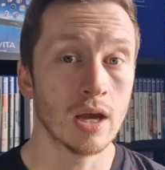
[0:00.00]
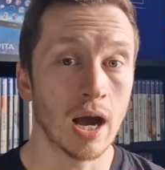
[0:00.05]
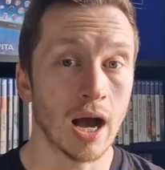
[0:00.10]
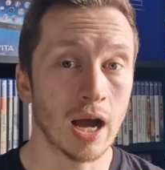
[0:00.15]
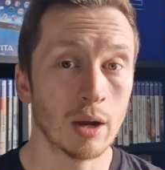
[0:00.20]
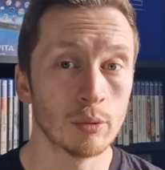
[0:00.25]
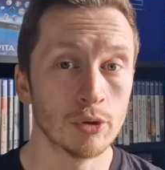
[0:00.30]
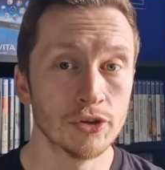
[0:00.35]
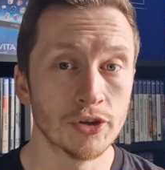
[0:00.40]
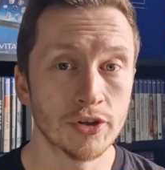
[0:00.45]

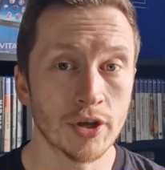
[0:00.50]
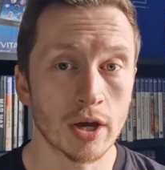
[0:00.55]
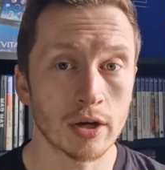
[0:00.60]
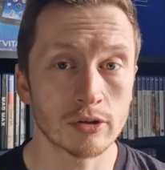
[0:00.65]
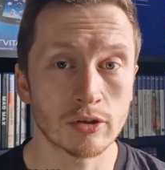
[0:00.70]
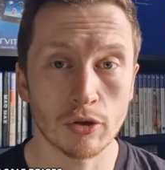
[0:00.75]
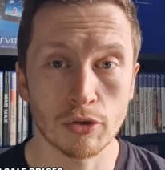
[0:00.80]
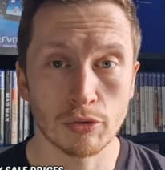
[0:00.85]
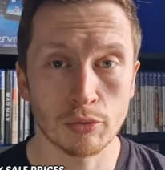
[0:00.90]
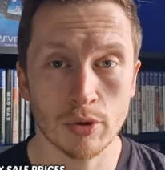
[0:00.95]
I will
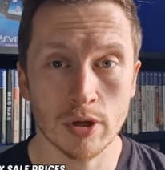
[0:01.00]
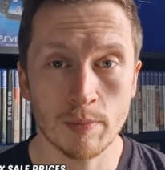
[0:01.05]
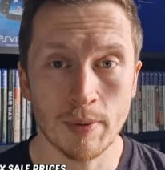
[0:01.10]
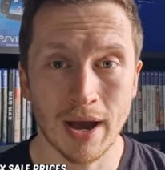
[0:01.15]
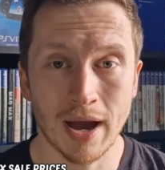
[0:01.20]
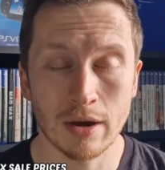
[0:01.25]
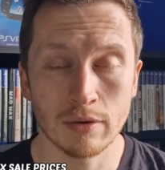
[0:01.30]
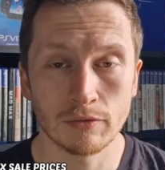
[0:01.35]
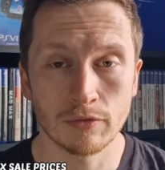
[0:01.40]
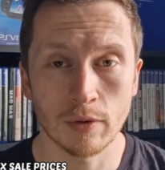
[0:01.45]
deduct three
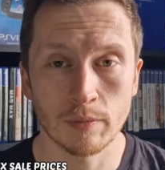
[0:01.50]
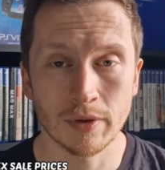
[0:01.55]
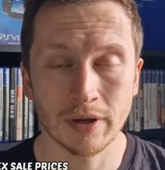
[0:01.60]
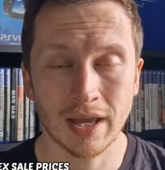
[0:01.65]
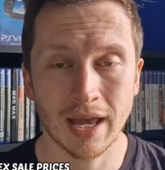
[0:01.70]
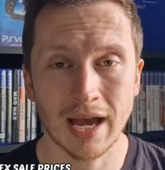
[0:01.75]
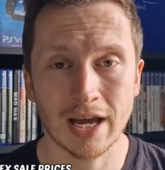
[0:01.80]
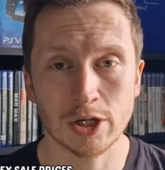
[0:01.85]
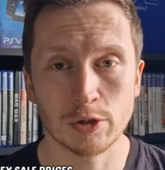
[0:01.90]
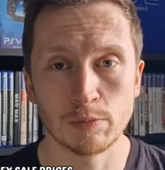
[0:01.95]
pound from the
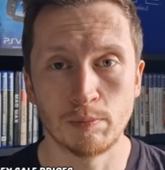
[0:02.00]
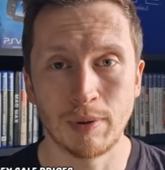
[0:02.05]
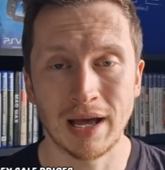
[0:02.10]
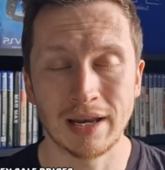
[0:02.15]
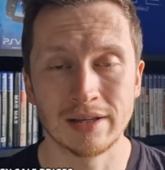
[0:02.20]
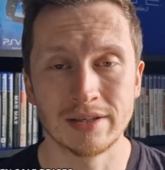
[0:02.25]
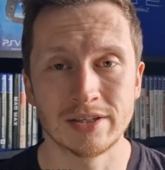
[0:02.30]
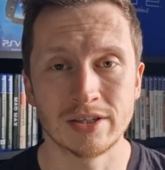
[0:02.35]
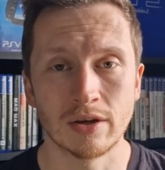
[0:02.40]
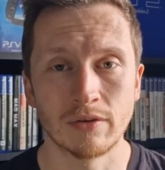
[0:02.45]
cash
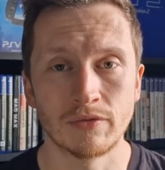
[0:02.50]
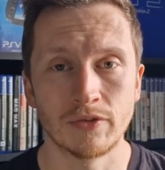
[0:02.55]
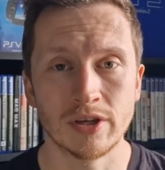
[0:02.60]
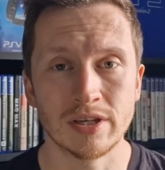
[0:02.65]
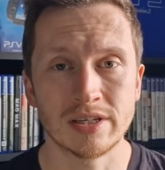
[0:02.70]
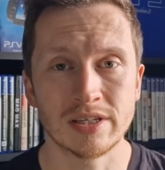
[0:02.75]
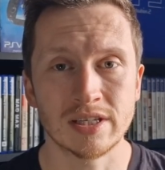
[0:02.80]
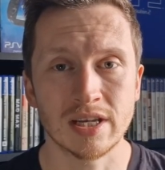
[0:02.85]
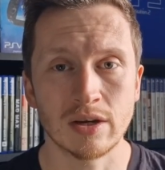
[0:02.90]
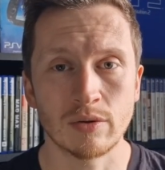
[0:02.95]
balance of
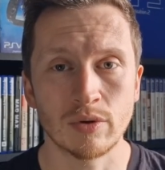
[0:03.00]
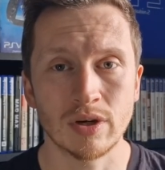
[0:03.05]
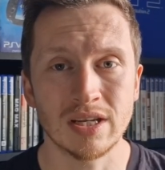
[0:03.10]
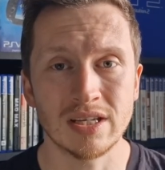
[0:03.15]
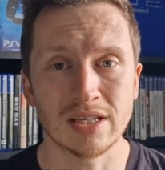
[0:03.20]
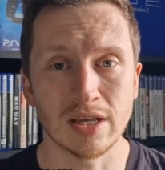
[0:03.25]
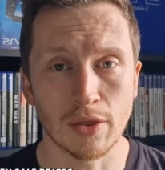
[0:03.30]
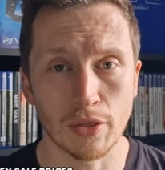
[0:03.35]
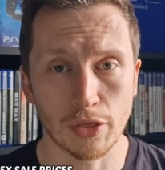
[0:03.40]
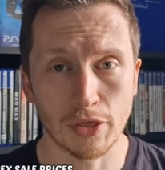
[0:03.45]
this
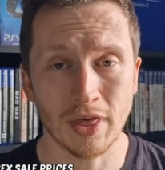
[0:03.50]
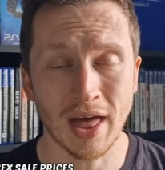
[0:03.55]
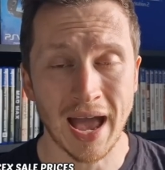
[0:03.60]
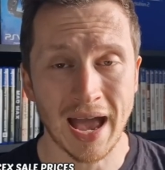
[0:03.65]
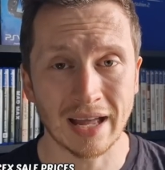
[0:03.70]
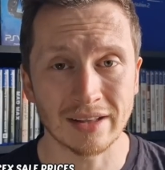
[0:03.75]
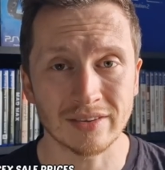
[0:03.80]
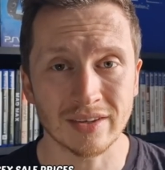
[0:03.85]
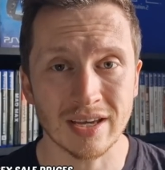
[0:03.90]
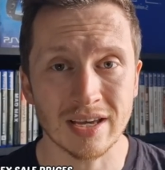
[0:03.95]
series.
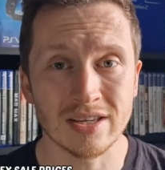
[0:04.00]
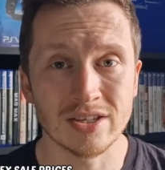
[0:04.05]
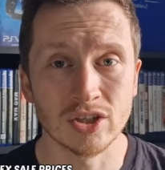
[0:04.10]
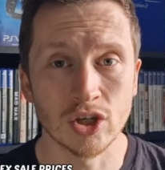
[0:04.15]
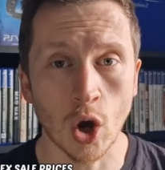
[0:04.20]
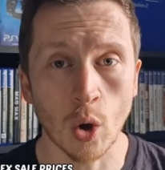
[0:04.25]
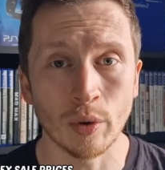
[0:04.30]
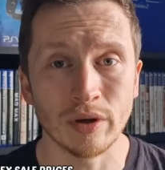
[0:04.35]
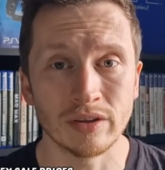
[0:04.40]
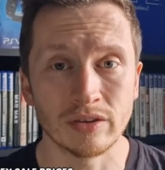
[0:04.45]
That is
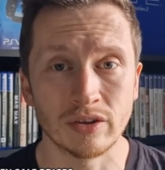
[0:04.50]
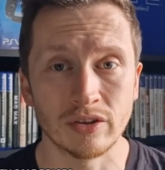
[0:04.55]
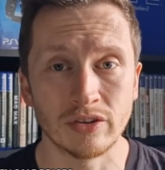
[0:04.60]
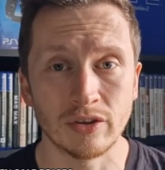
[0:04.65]
going to